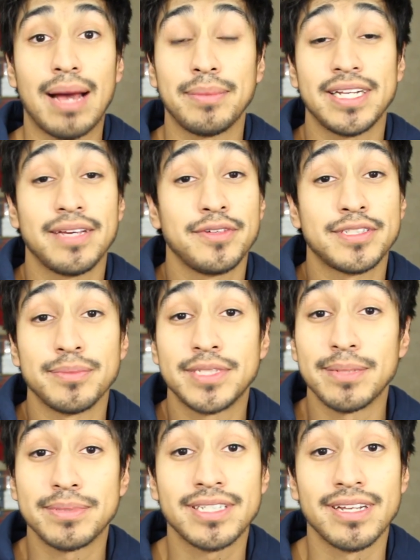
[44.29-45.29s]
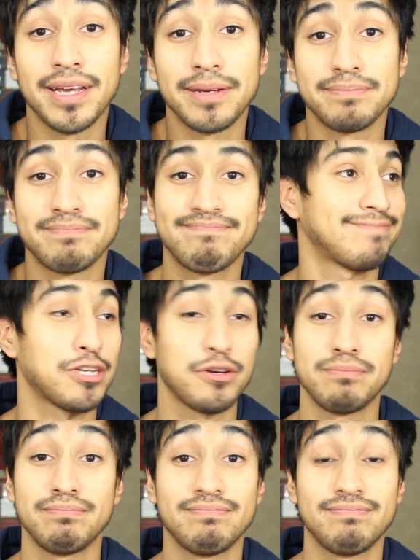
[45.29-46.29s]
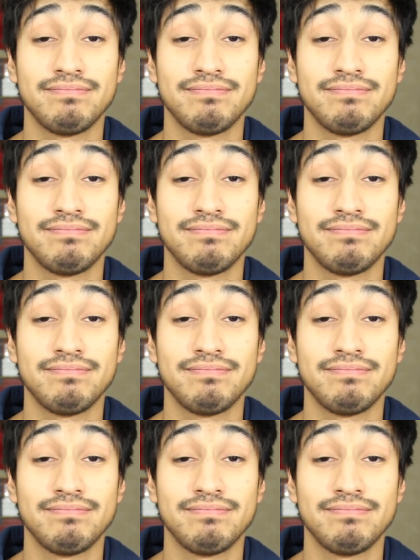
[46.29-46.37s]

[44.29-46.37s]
I'm gonna give you some tips today. So,